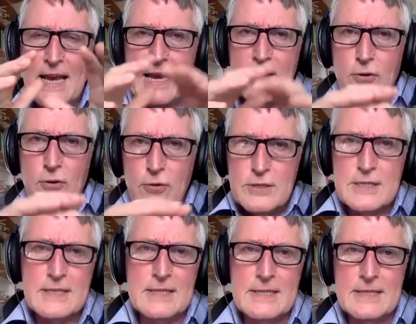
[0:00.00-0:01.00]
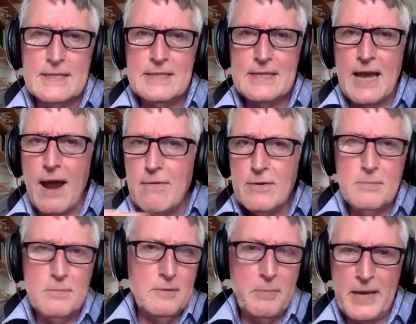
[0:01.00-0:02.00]
causes
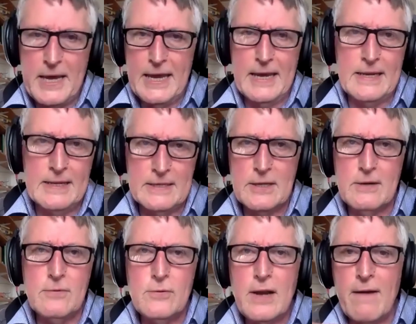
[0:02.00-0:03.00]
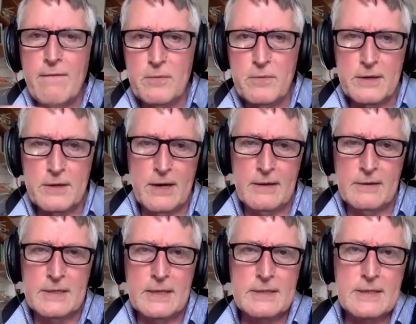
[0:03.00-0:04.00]
terrible pain to everyone around
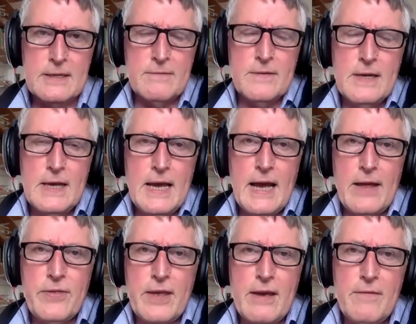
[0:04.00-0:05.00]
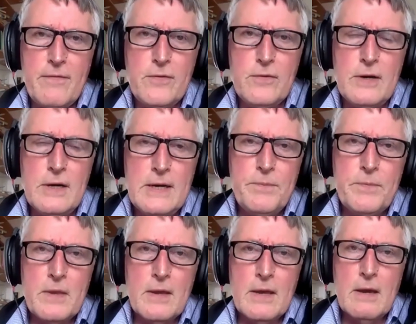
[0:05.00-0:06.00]
herself. And therefore,
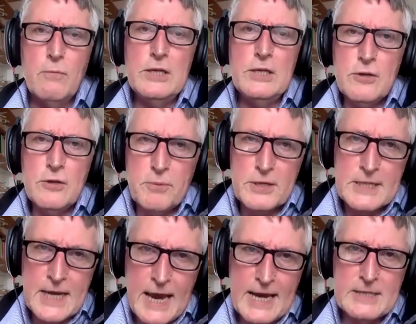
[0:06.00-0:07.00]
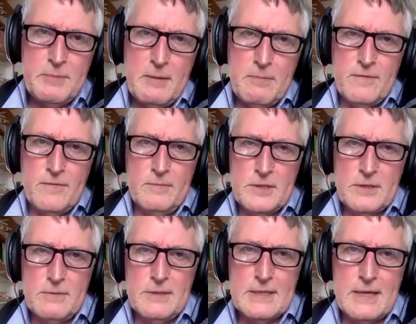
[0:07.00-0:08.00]
we should protect people from
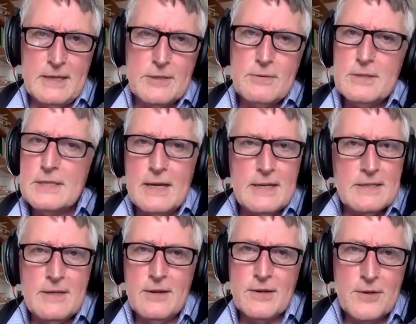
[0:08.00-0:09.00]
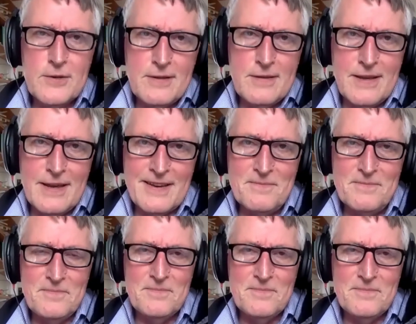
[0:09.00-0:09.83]
suicide. Suicide is not a good thing.